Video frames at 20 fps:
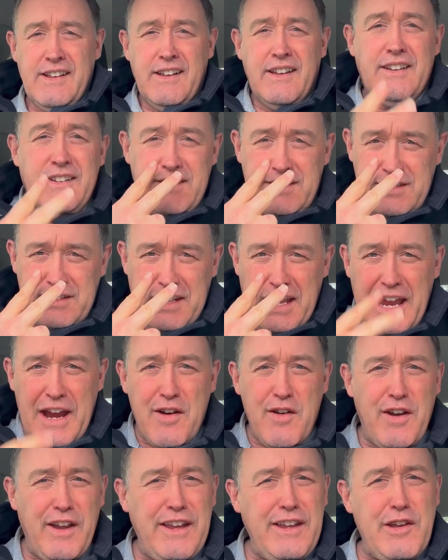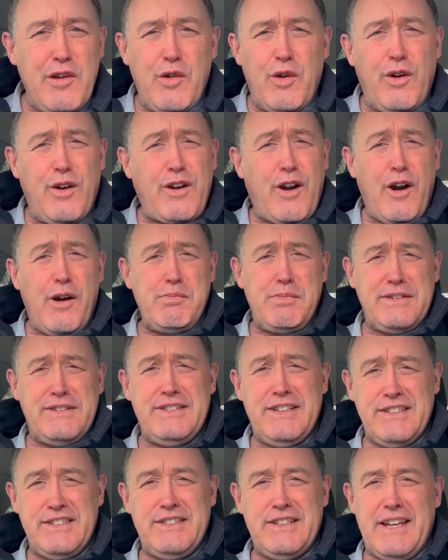Staring your
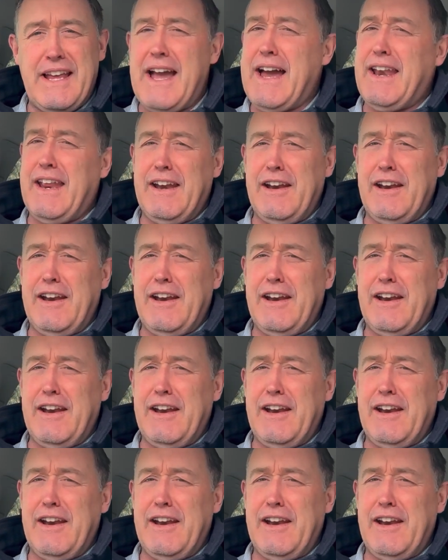competition out at